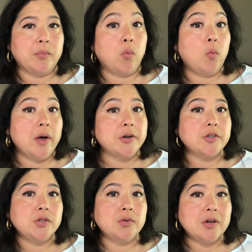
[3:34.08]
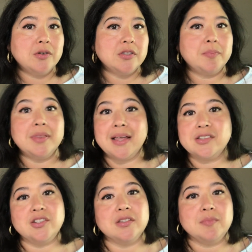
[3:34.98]
1 or 2 coats, but that's
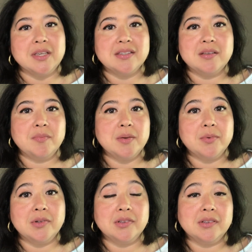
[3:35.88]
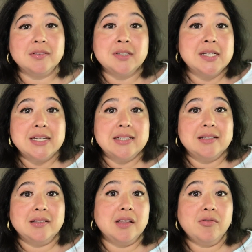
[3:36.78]
just me. Some people
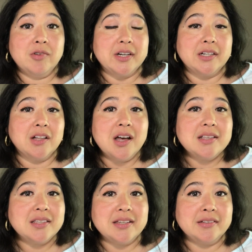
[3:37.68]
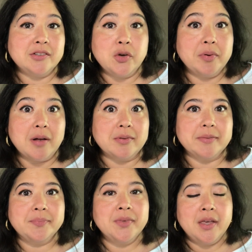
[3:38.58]
love wearing gloss, and no
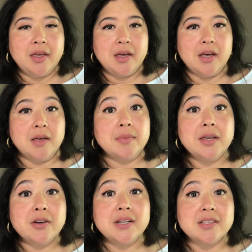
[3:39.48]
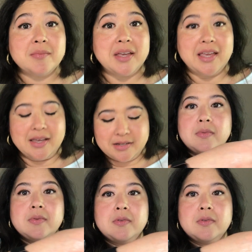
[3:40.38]
problem. Here it is on my hand.